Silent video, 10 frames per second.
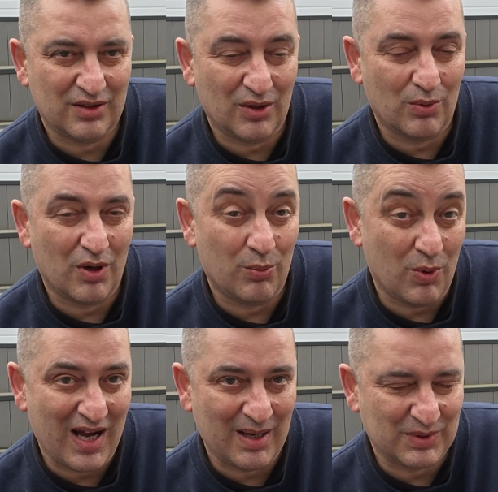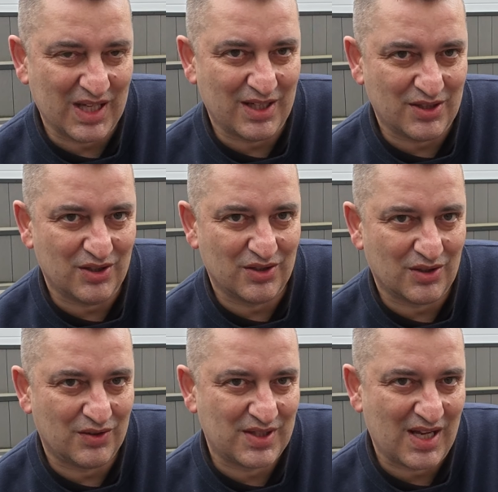you know, or what I'm gauging as
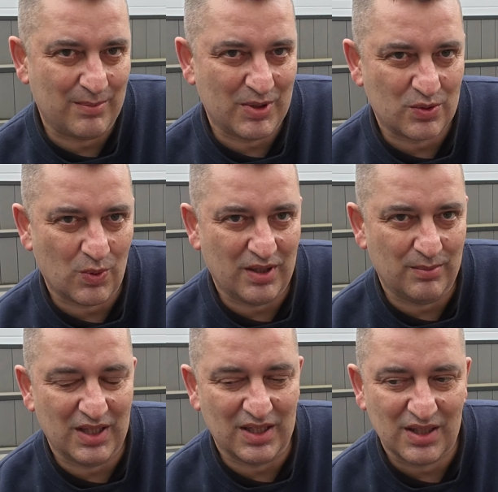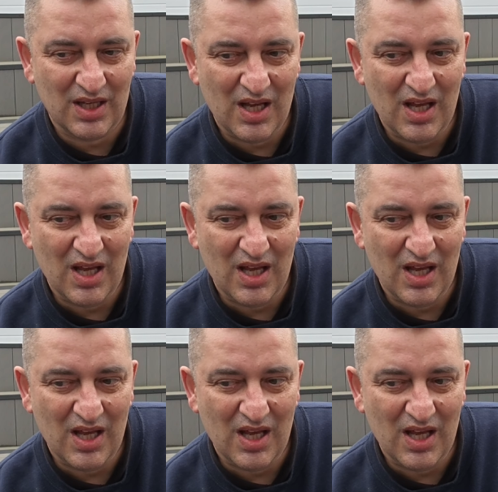on time at 20 minutes.